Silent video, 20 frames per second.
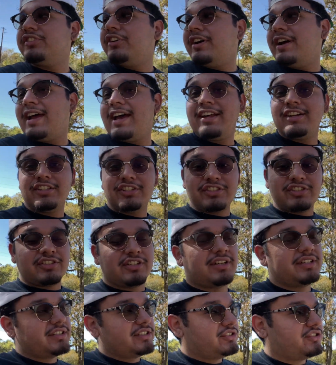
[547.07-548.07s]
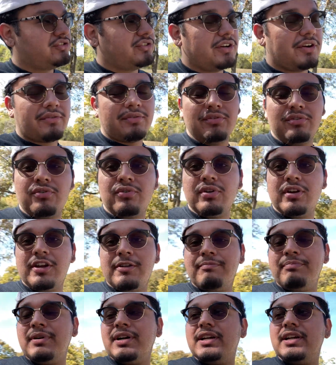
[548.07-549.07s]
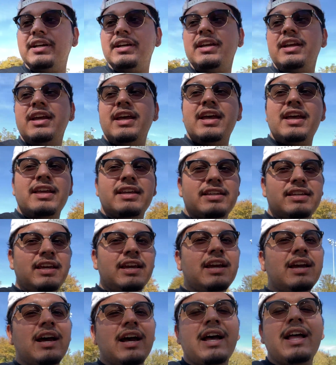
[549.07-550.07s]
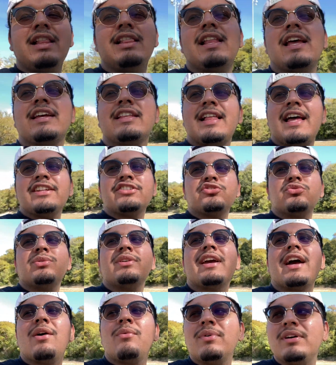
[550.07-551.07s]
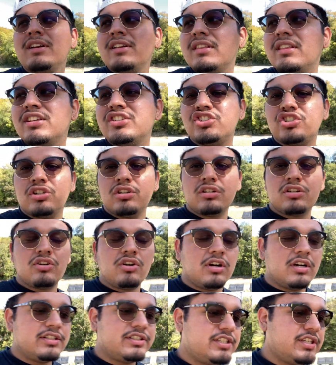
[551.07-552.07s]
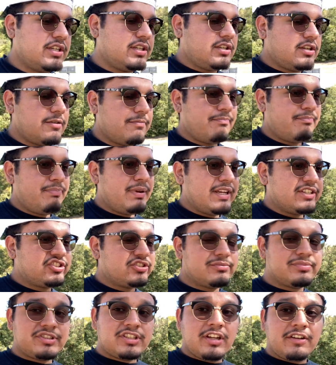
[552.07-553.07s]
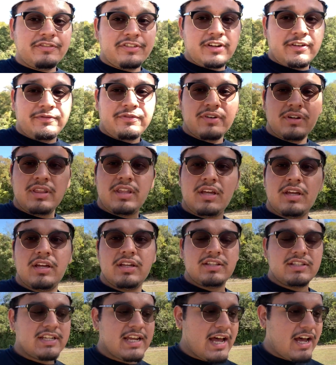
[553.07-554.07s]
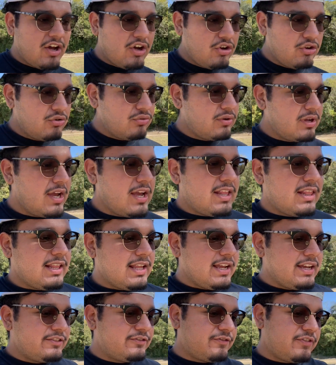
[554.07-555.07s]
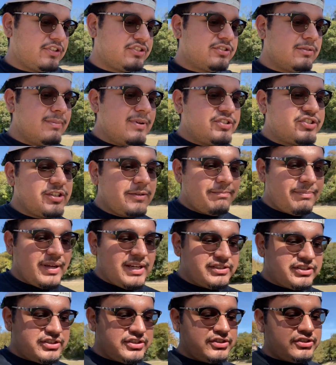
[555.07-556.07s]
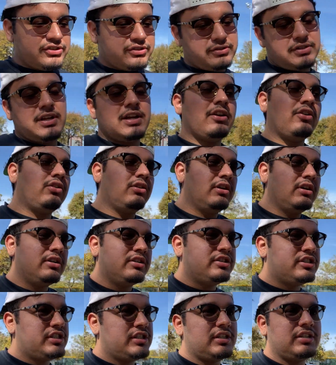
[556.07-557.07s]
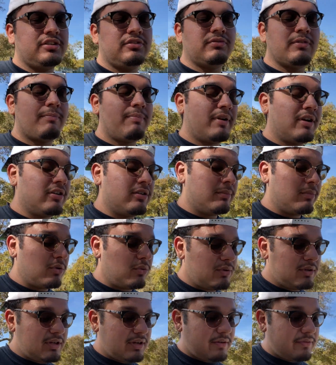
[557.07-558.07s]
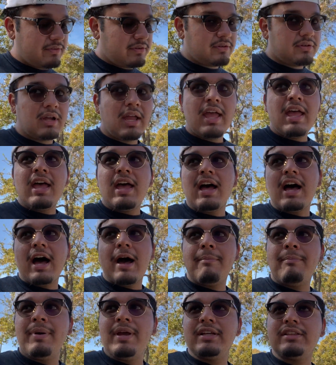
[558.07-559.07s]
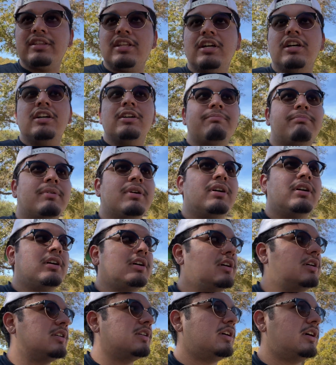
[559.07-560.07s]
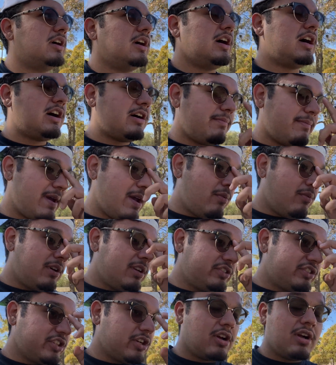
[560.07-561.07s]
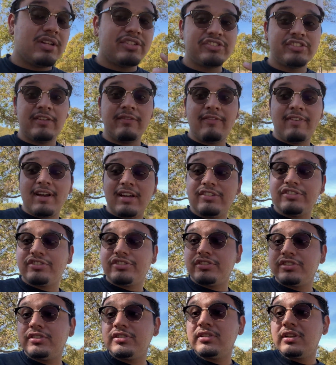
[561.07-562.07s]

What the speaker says: I had to turn on the truck real quick. But yeah, like last week I went to the junkyard to pick some stuff up for the Tahoe, like for some missing pieces or to repair them or whatever. I picked up man, what is it called, sun visor,